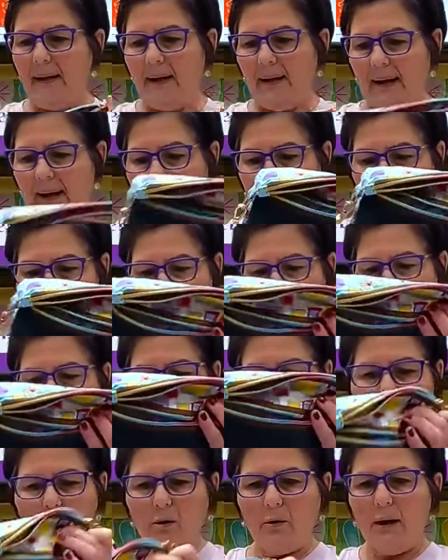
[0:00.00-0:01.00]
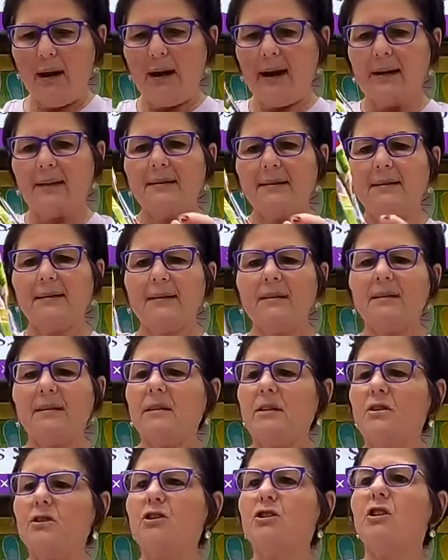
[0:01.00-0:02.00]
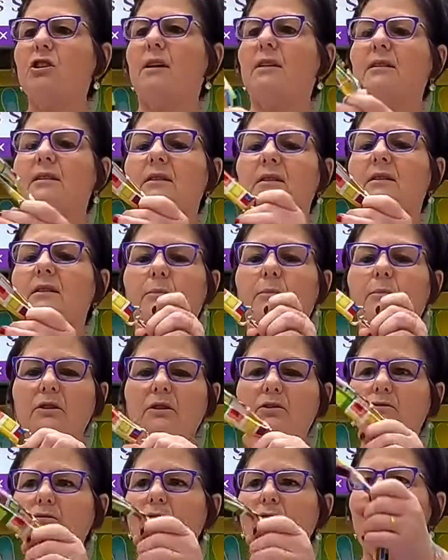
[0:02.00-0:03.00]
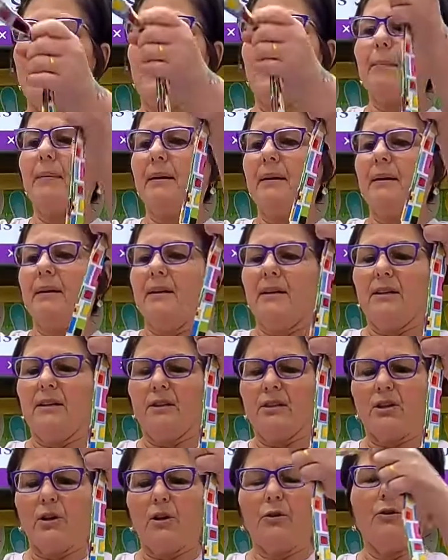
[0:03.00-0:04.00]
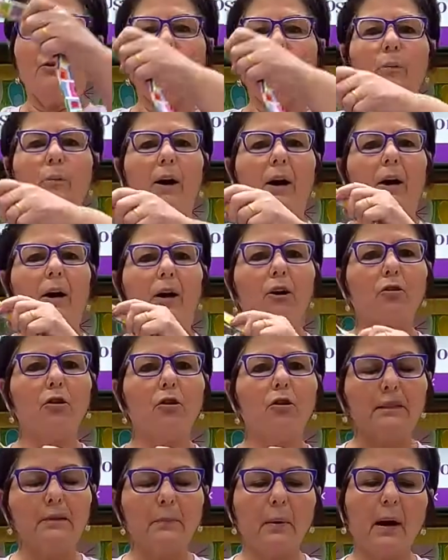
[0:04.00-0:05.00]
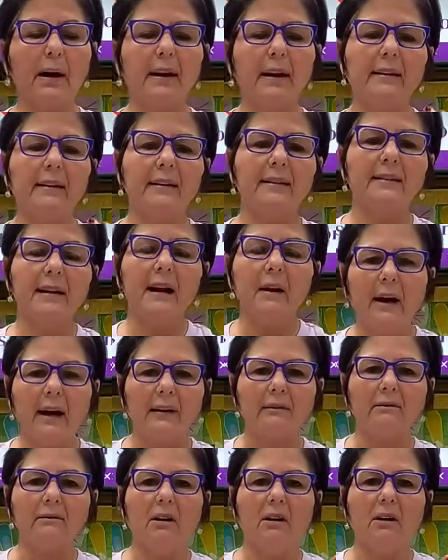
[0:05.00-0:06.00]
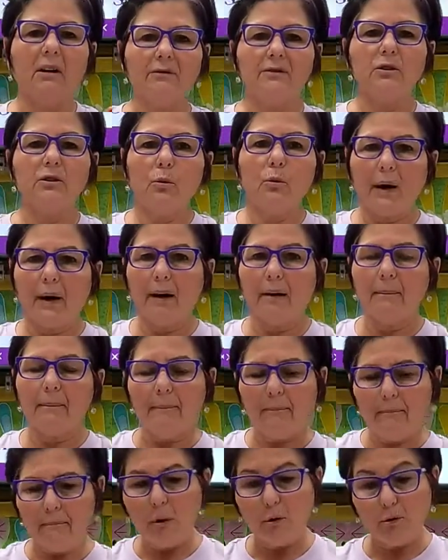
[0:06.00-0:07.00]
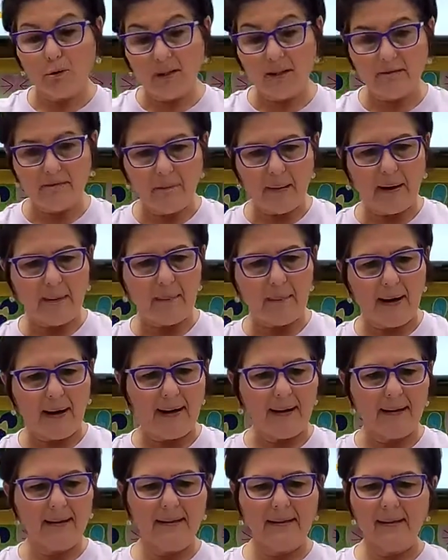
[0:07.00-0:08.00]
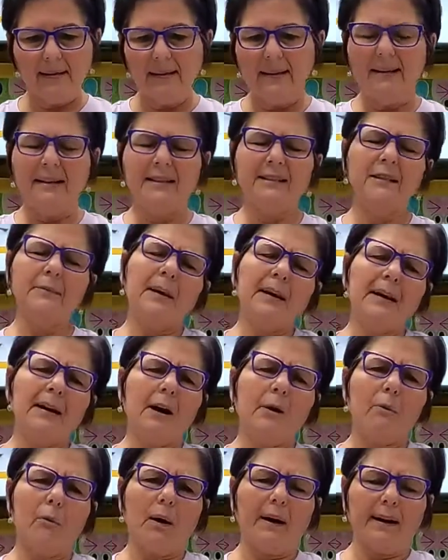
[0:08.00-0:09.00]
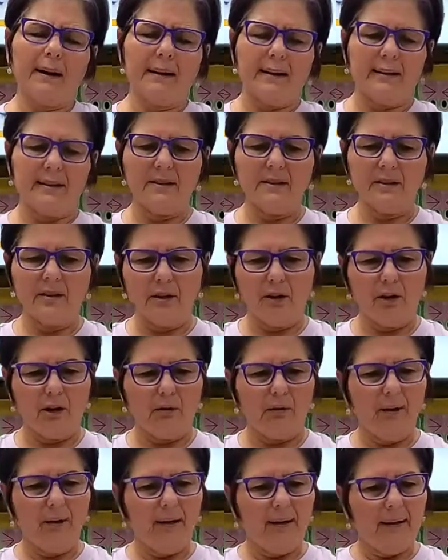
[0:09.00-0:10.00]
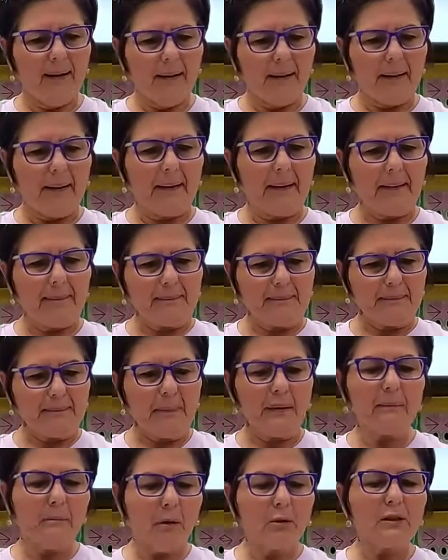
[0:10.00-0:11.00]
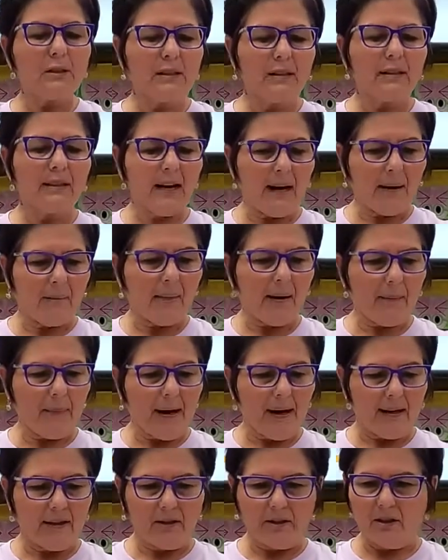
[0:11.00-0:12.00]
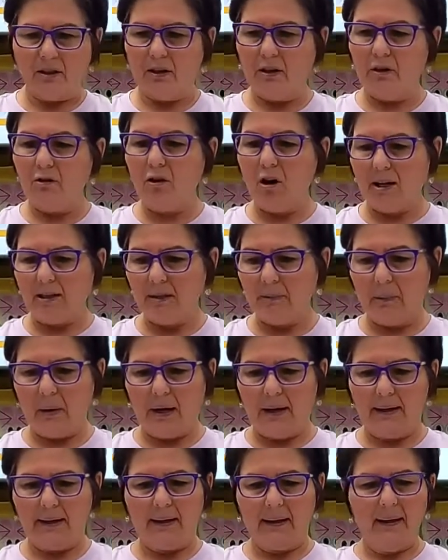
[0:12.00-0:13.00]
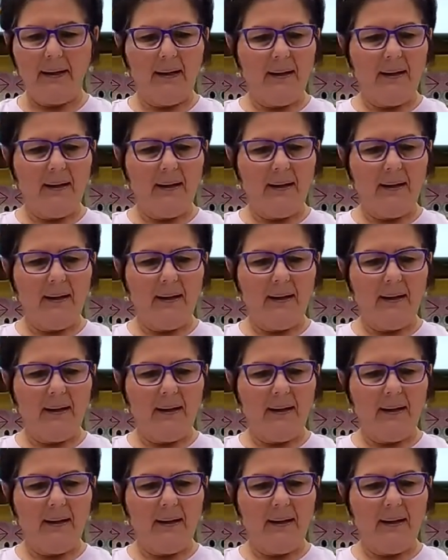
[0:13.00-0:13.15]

And it also has this adjustable strap. So you can wear it crossbody. That's how I love to wear most of my bags, depending on what it is, you know. But most of the time my bags are crossbody.